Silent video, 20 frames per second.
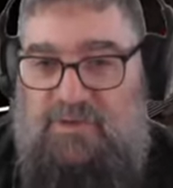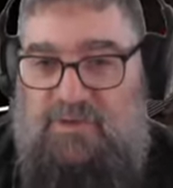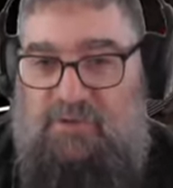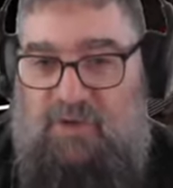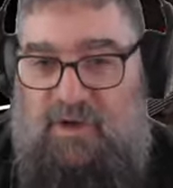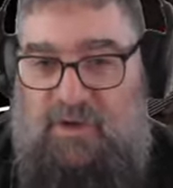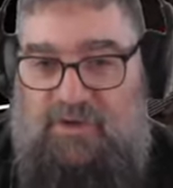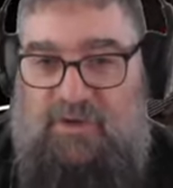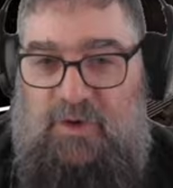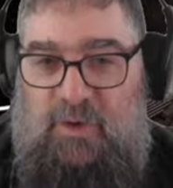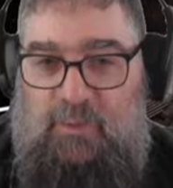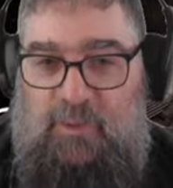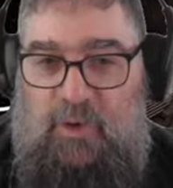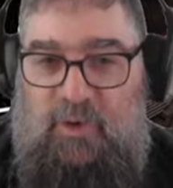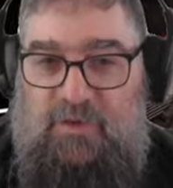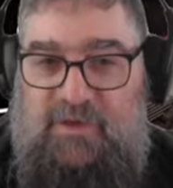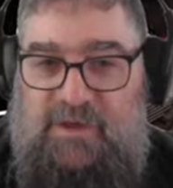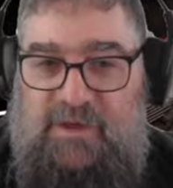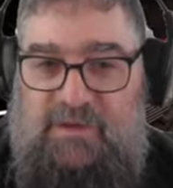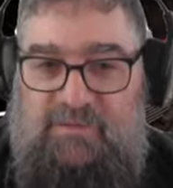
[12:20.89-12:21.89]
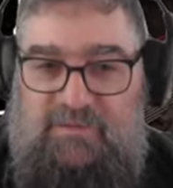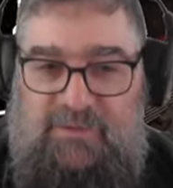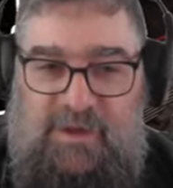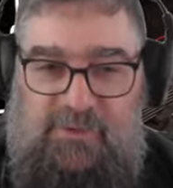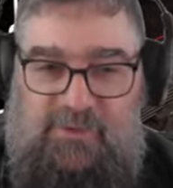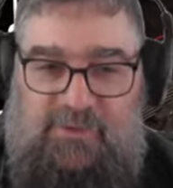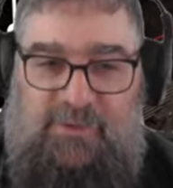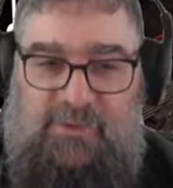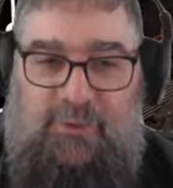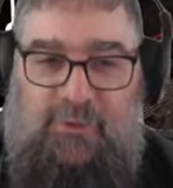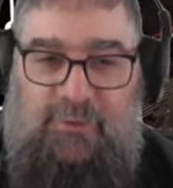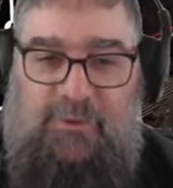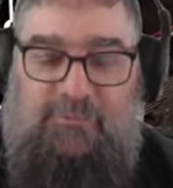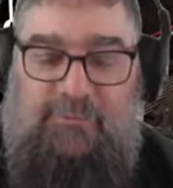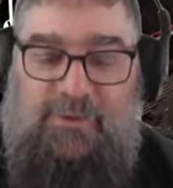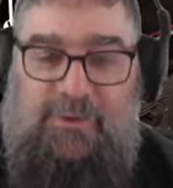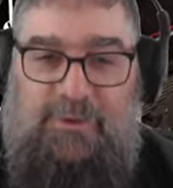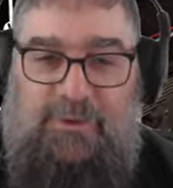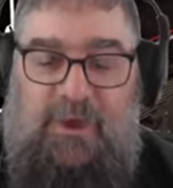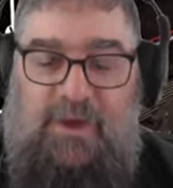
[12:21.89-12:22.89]
Granted, I'm an Aussie, never saw them in
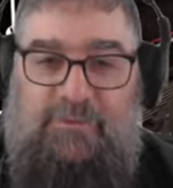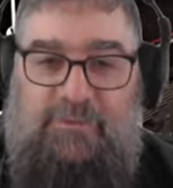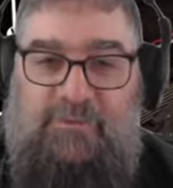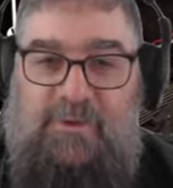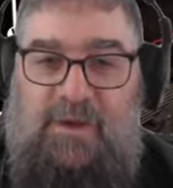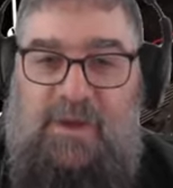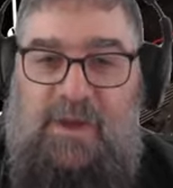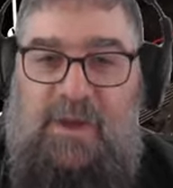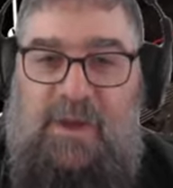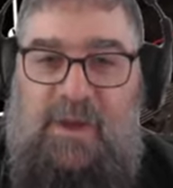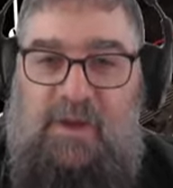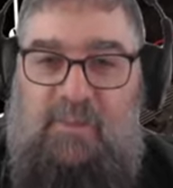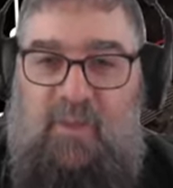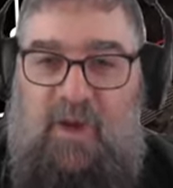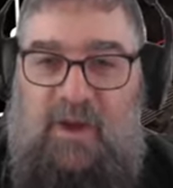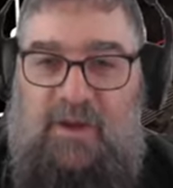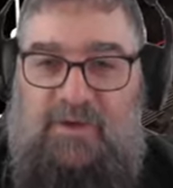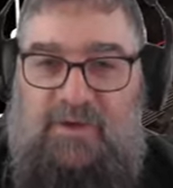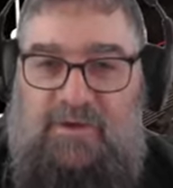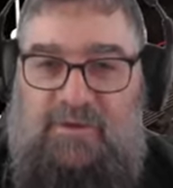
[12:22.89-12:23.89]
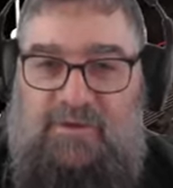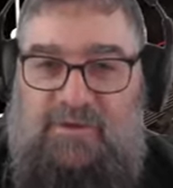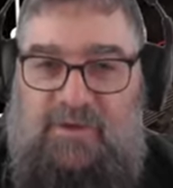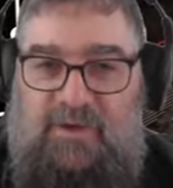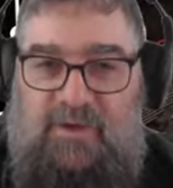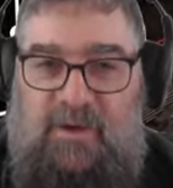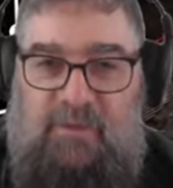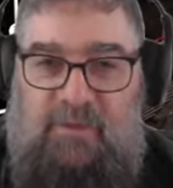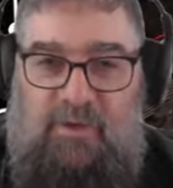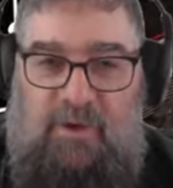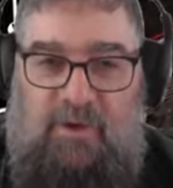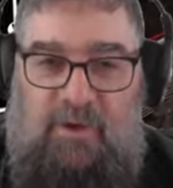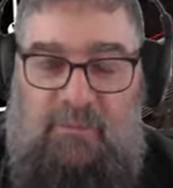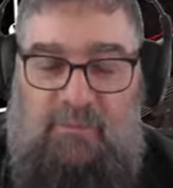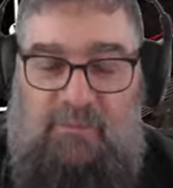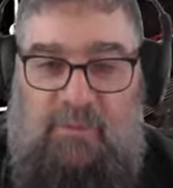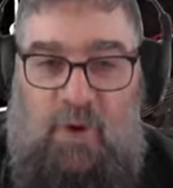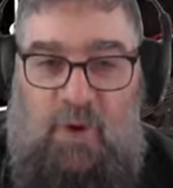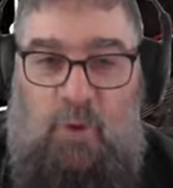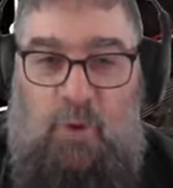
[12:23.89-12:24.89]
real life, but did have a
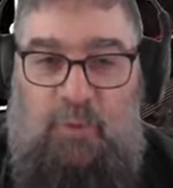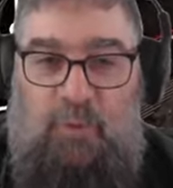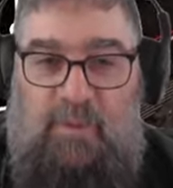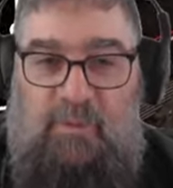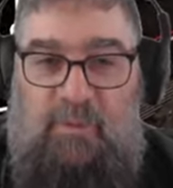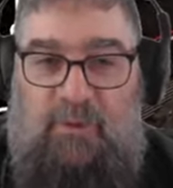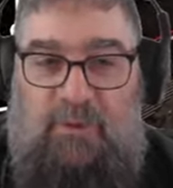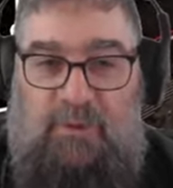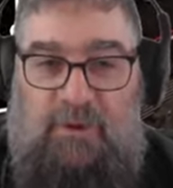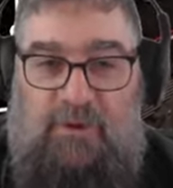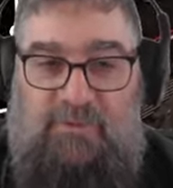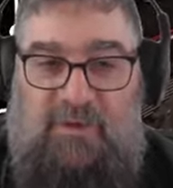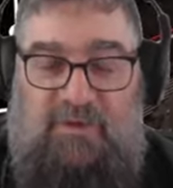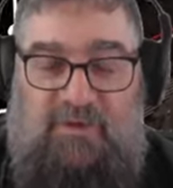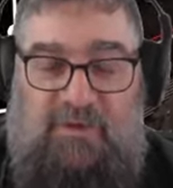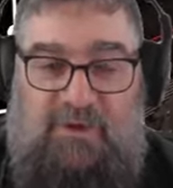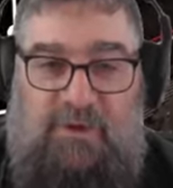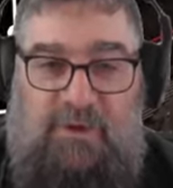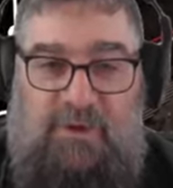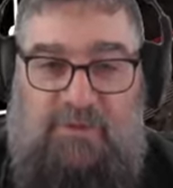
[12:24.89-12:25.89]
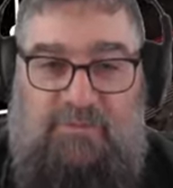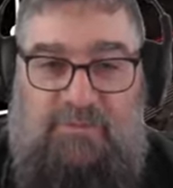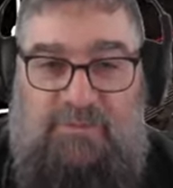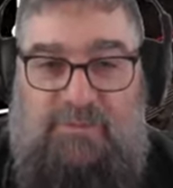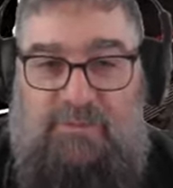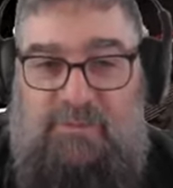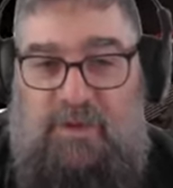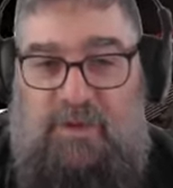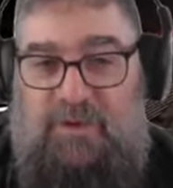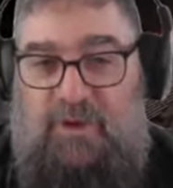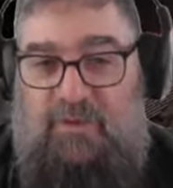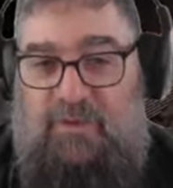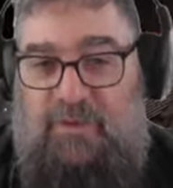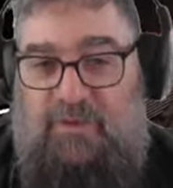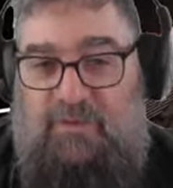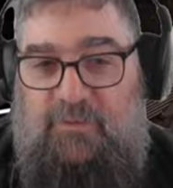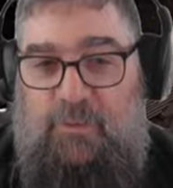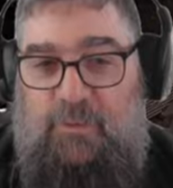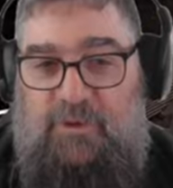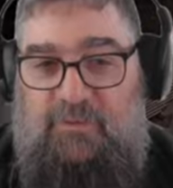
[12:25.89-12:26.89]
Hornby model. I've actually got, I don't think
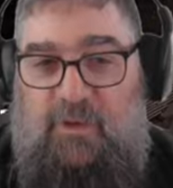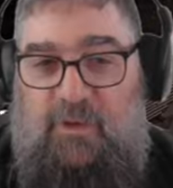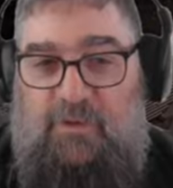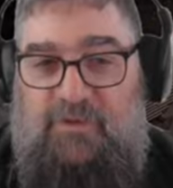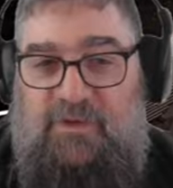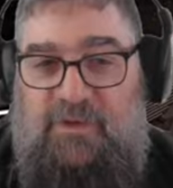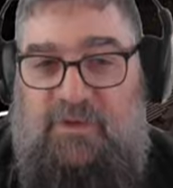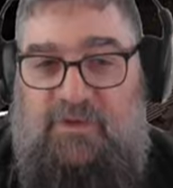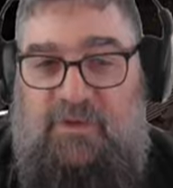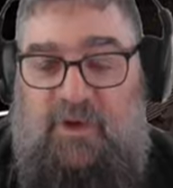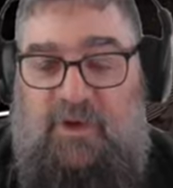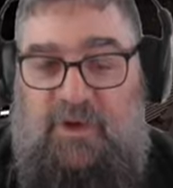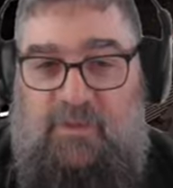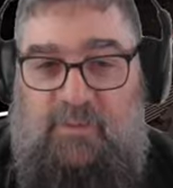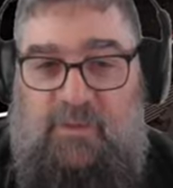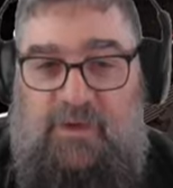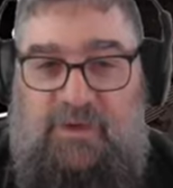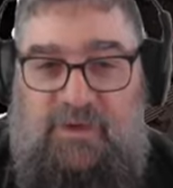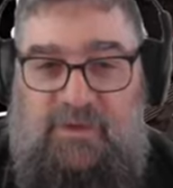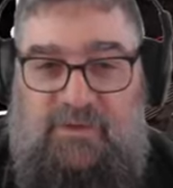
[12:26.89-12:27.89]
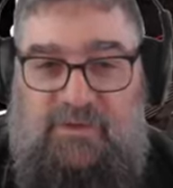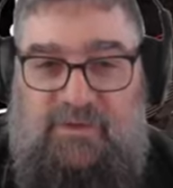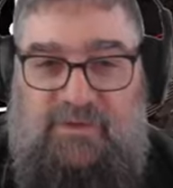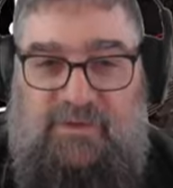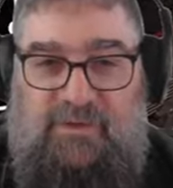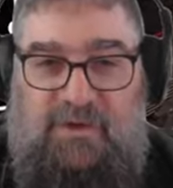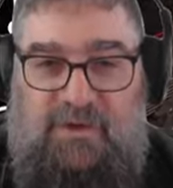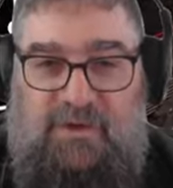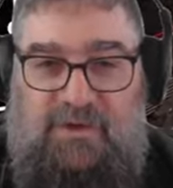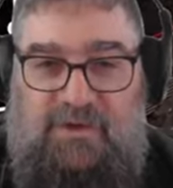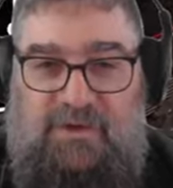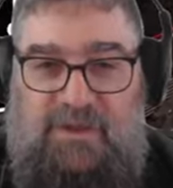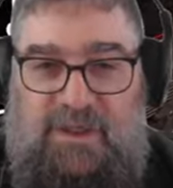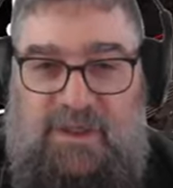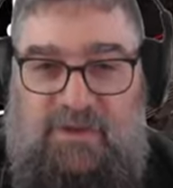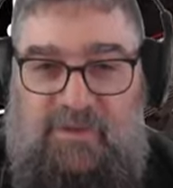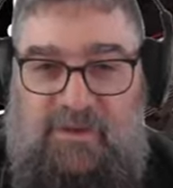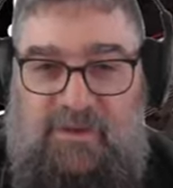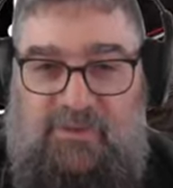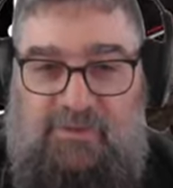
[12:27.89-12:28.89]
it's 45690, but it is
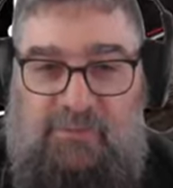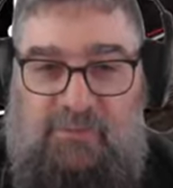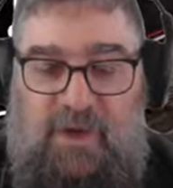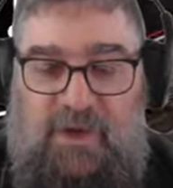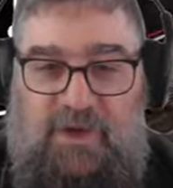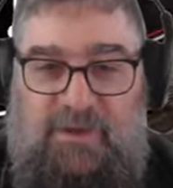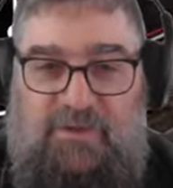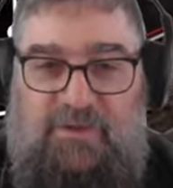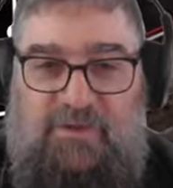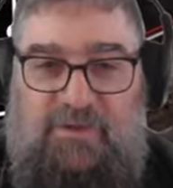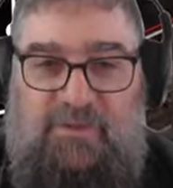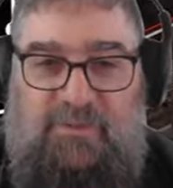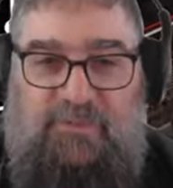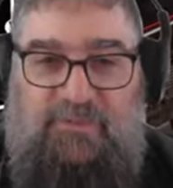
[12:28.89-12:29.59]
in this range.